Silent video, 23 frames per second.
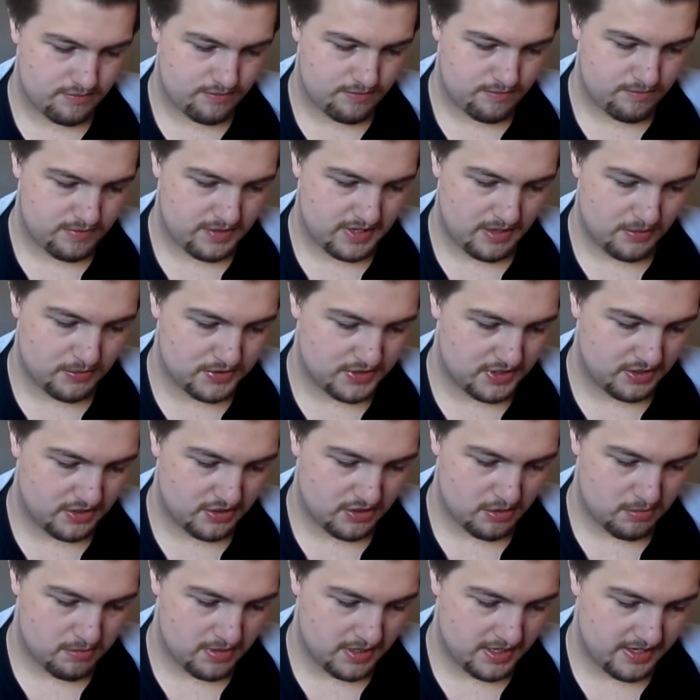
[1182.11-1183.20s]
But I was in
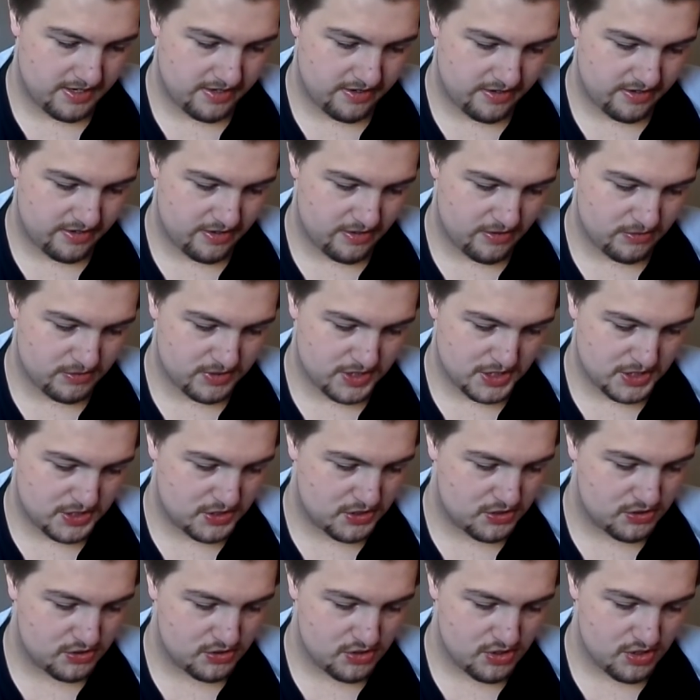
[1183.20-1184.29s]
complete, you know,
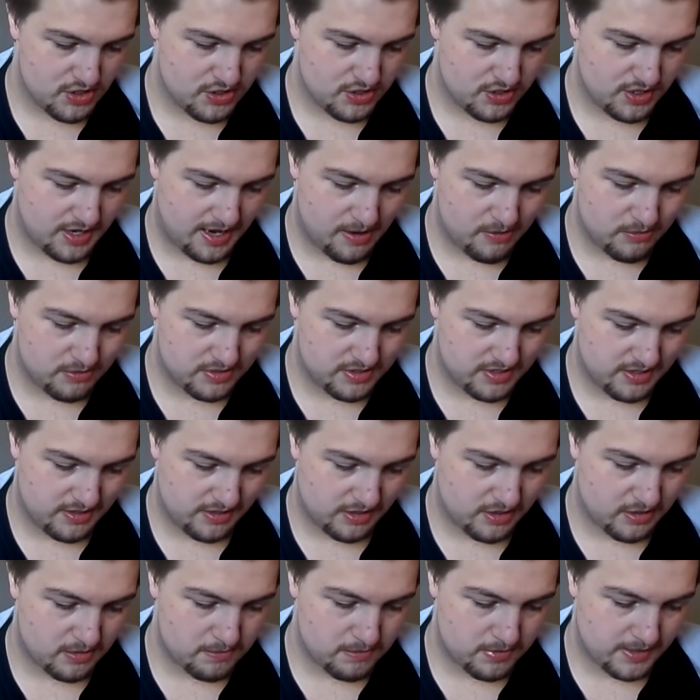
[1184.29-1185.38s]
this. I was in
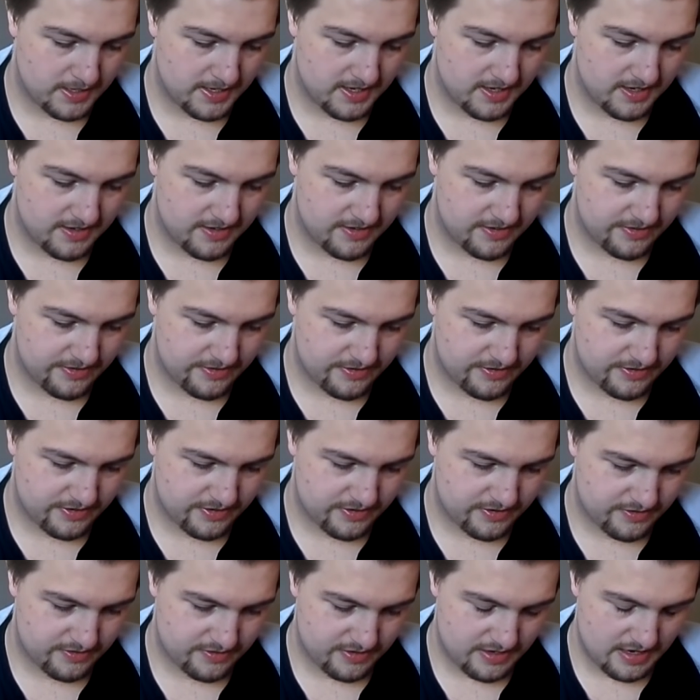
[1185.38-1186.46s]
complete.
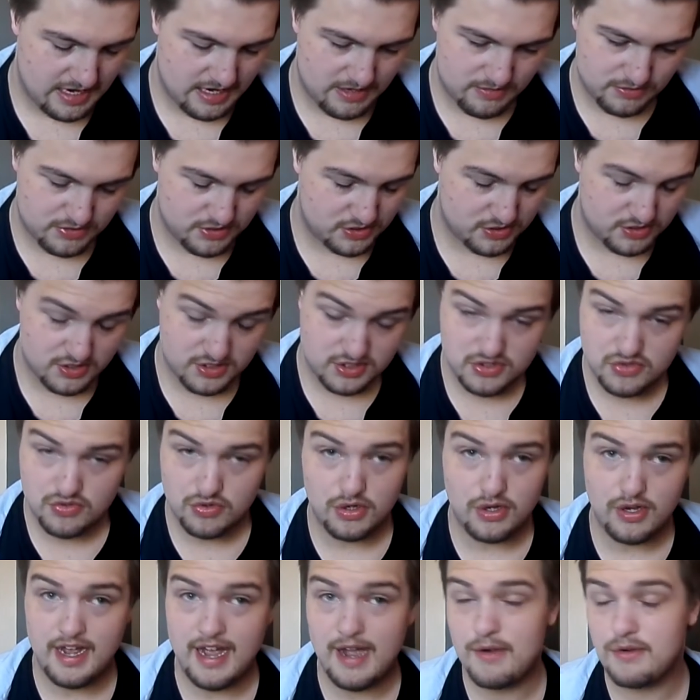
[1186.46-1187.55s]
I was just
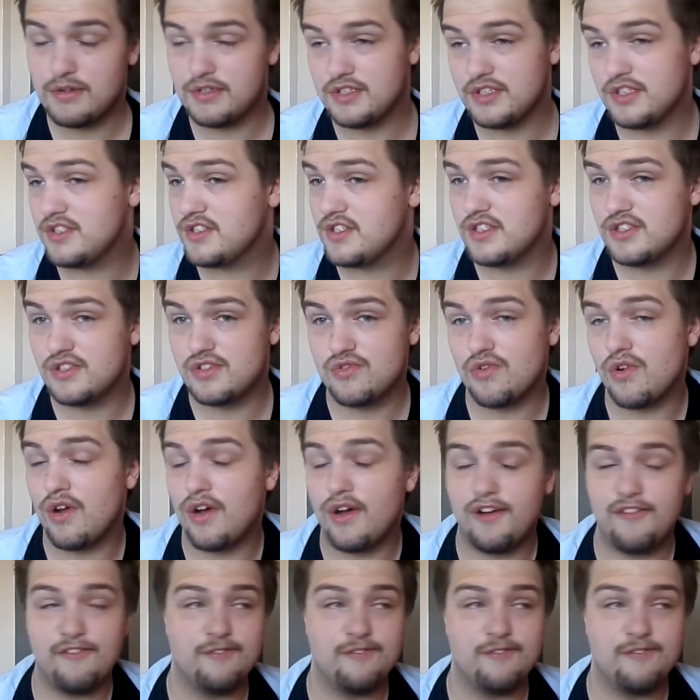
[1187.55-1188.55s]
distraught. I was just distraught.